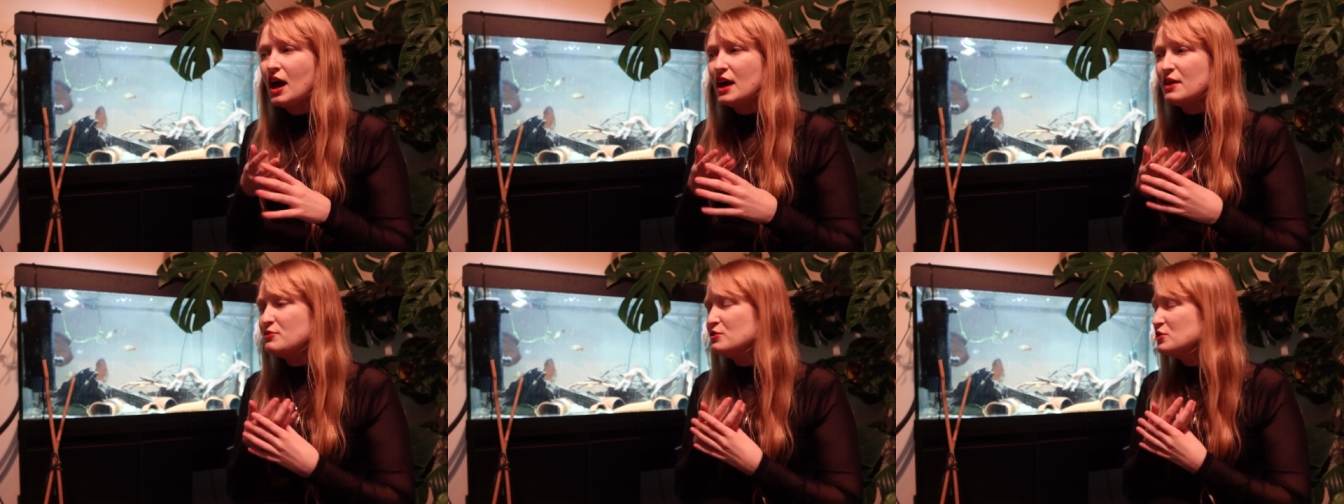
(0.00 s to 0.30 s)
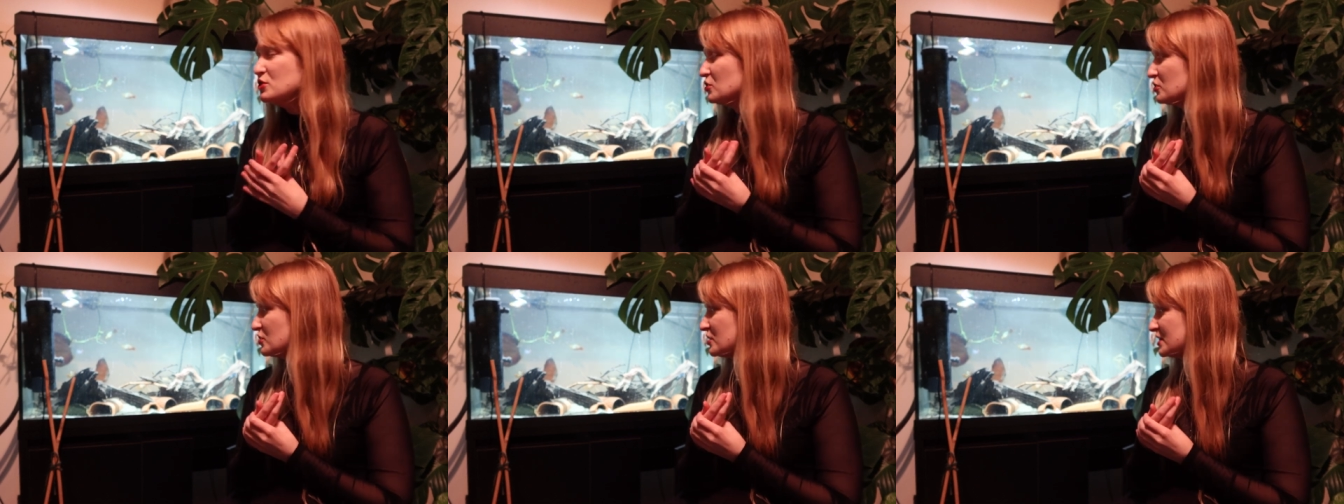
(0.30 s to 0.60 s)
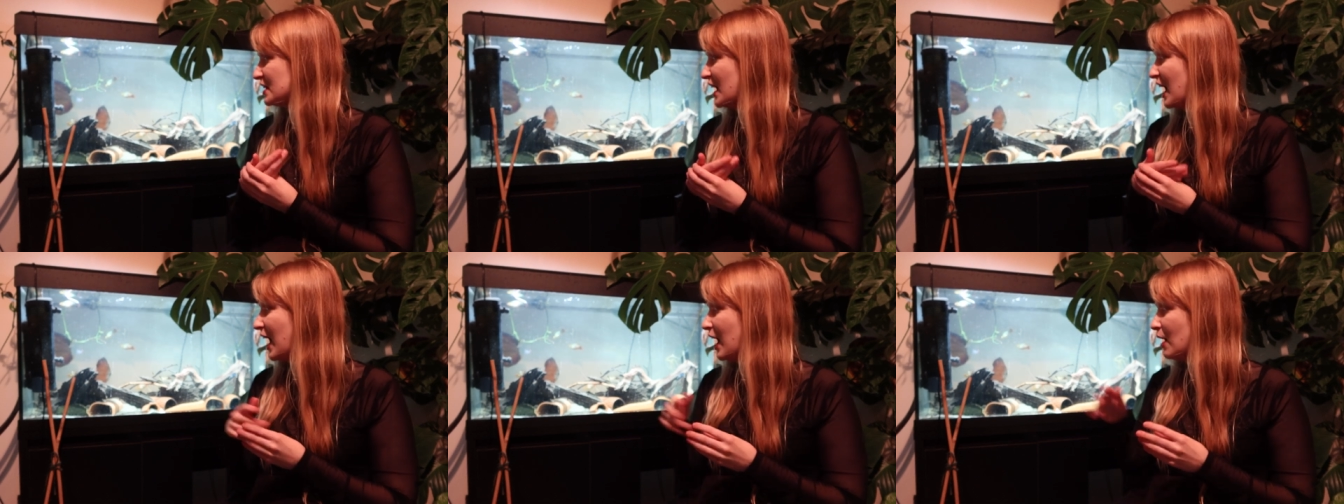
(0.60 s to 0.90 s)
If you look
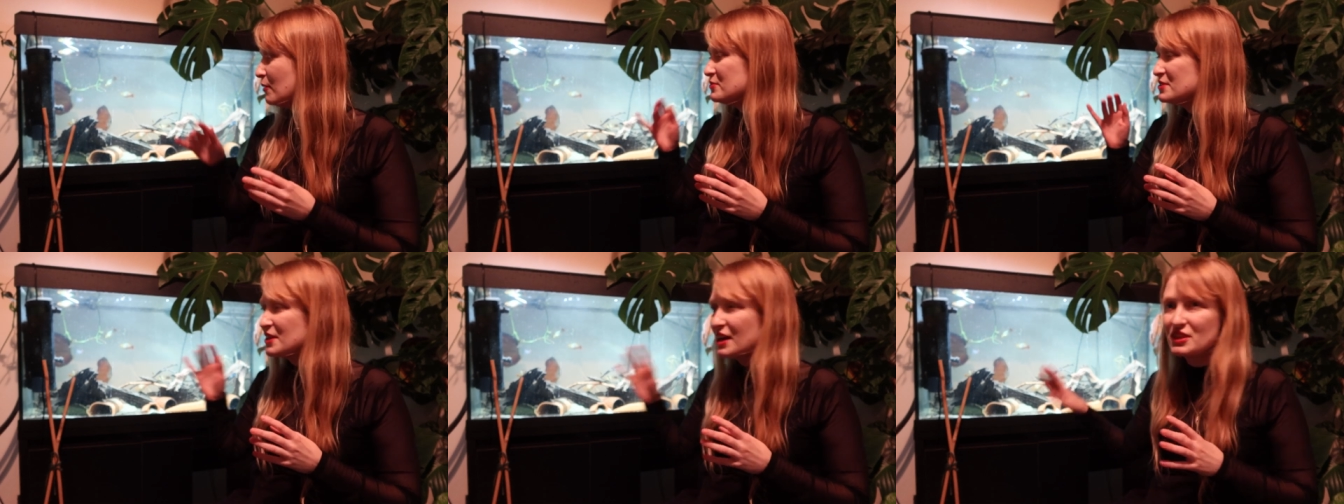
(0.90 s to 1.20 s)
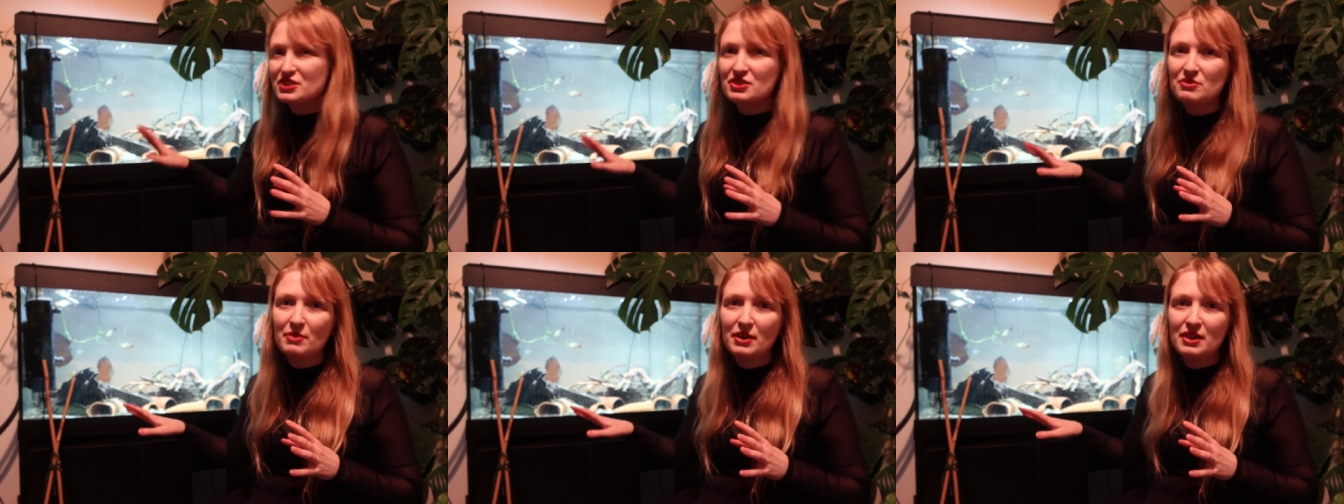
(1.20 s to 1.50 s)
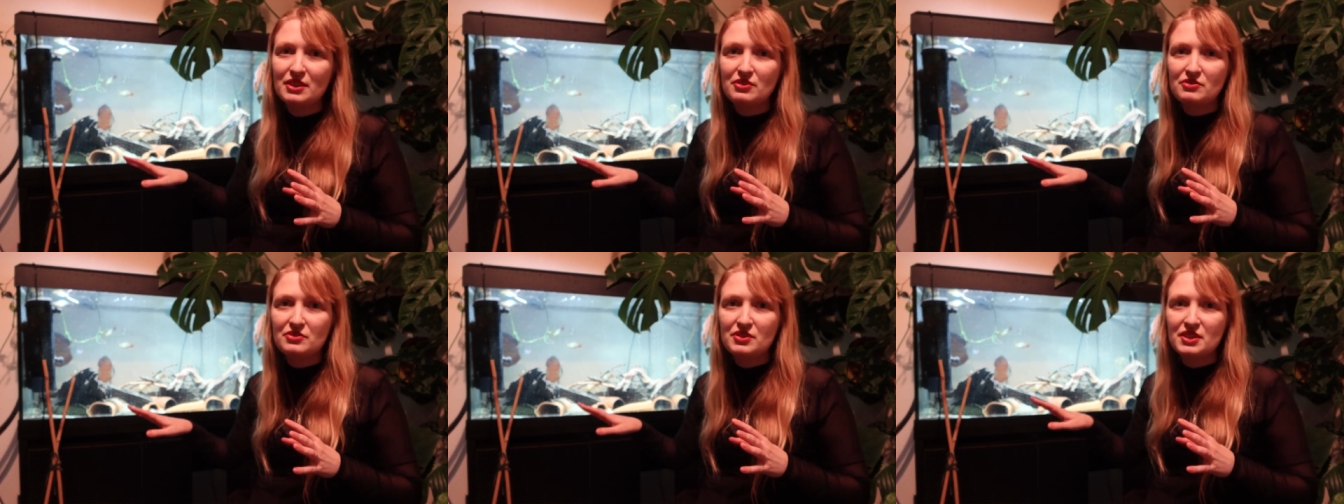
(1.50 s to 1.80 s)
at the habitats of
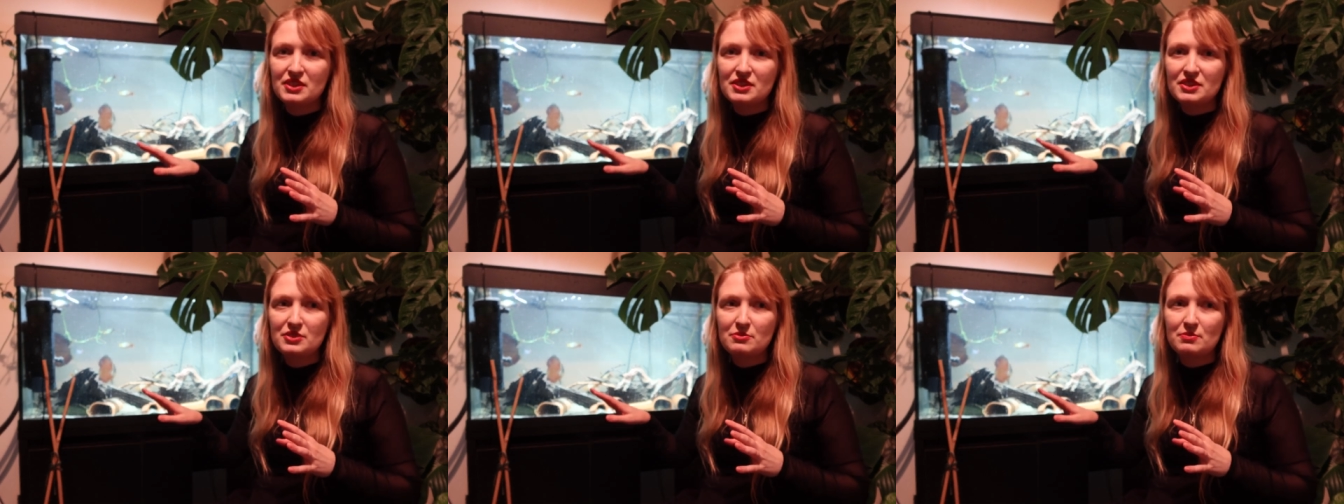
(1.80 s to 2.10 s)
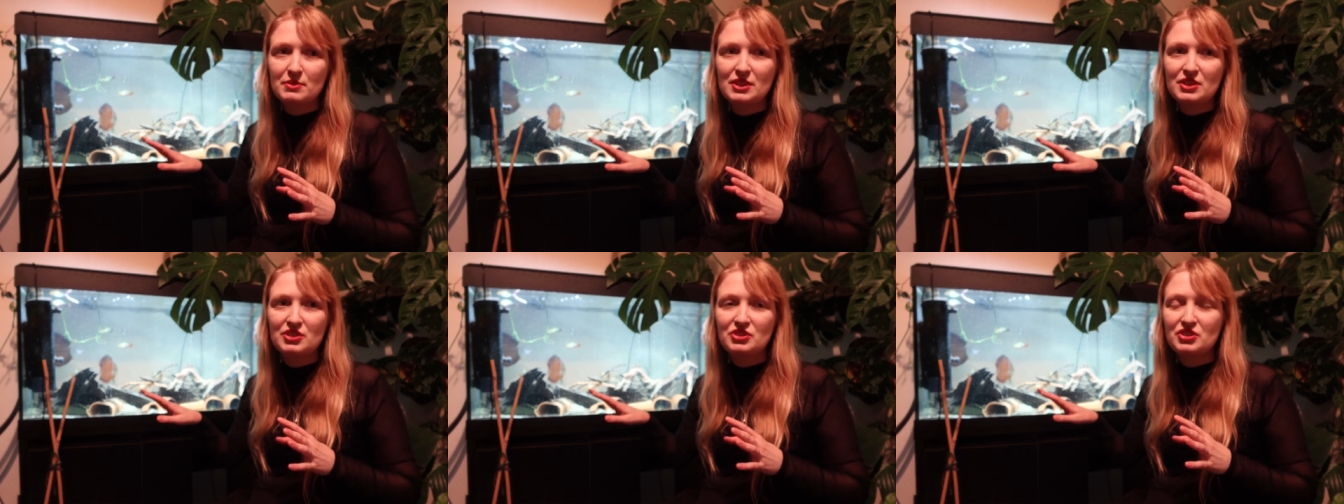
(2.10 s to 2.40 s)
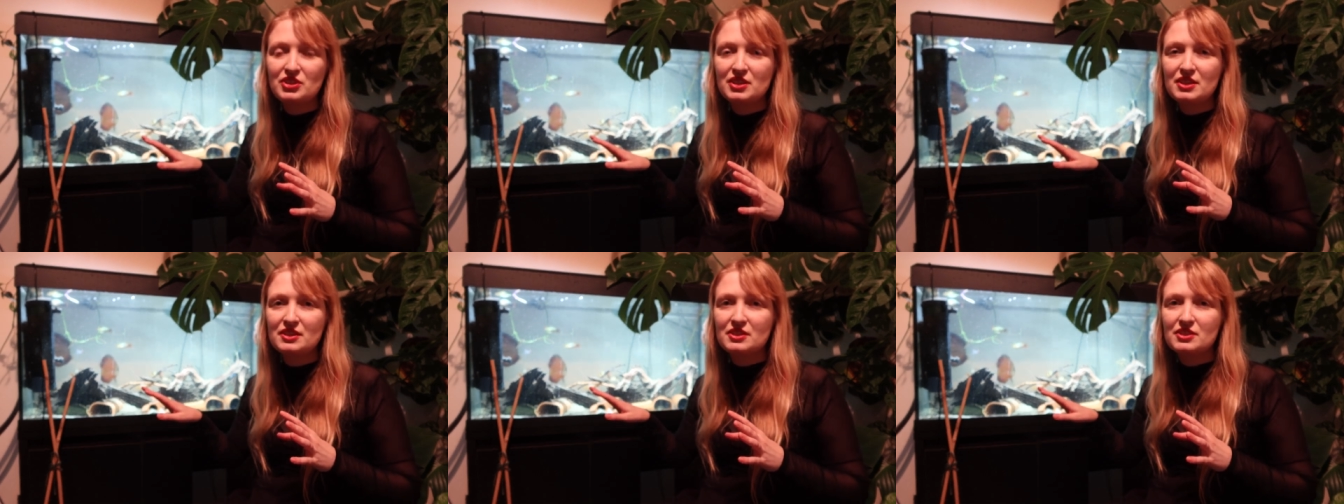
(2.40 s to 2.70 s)
many of these
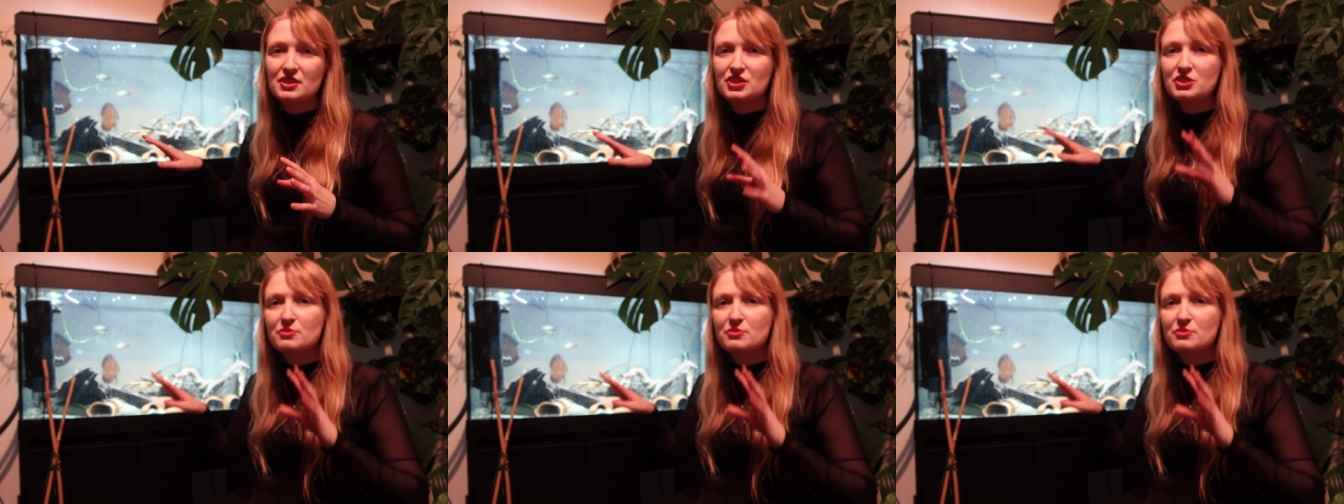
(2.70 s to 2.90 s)
species,